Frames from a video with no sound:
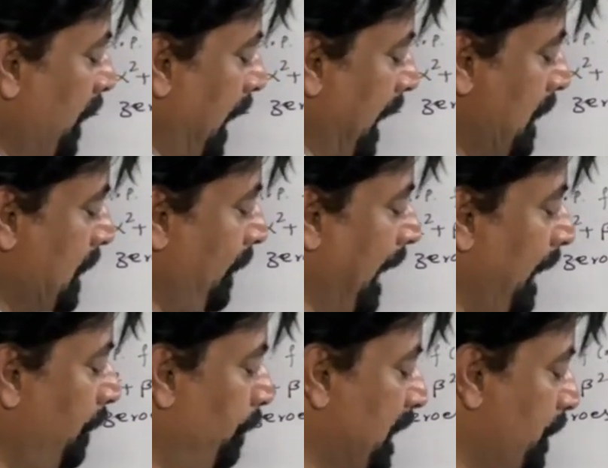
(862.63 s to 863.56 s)
a
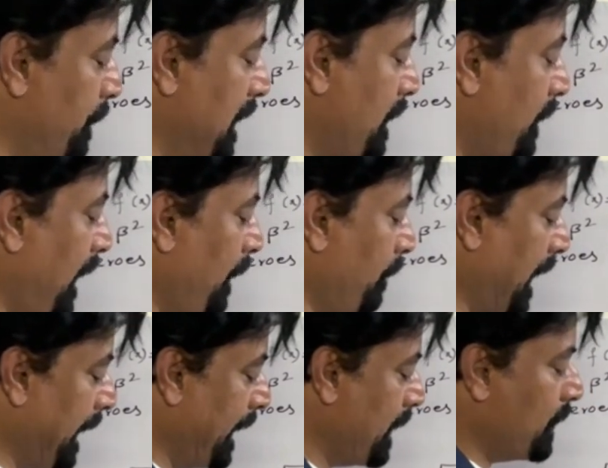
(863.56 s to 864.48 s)
square plus b square
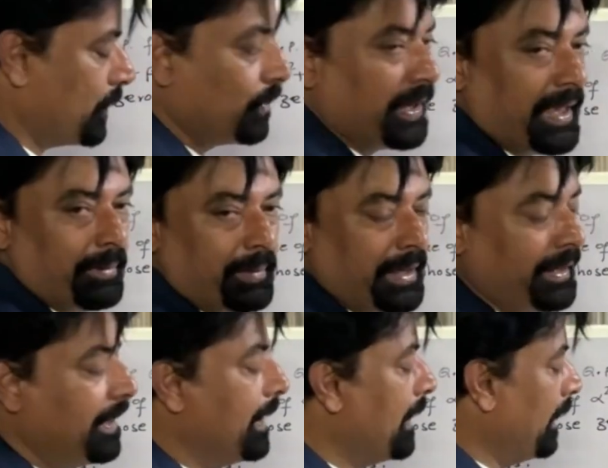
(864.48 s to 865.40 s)
minus 2ab.
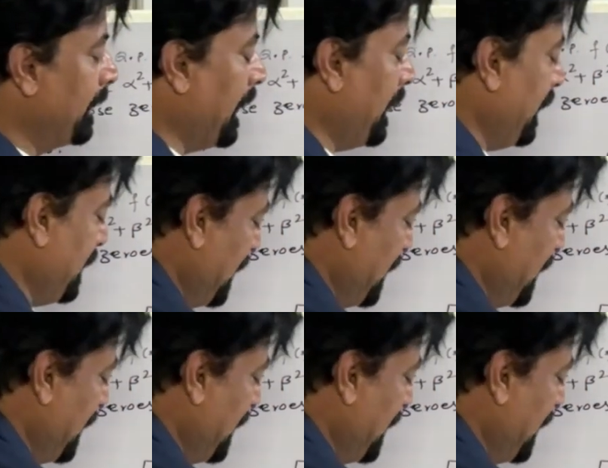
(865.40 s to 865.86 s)
Then